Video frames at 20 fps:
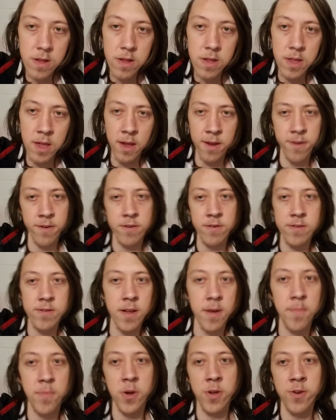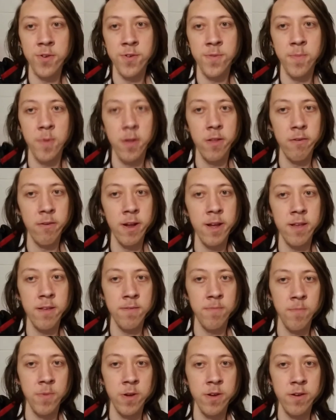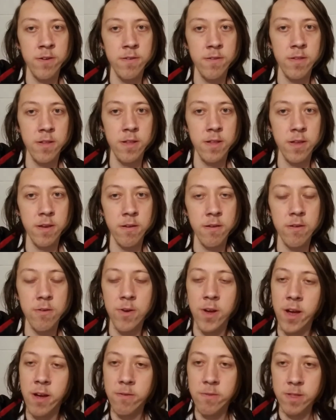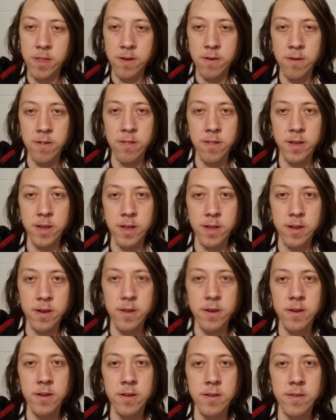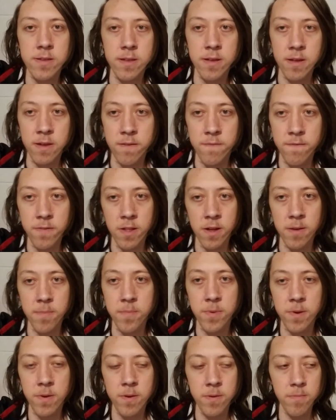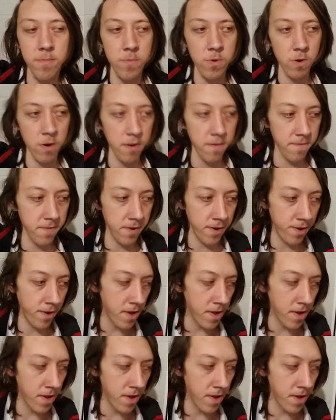You're just not punished by the rake as much, so then you're okay with calling and seeing the flop more often.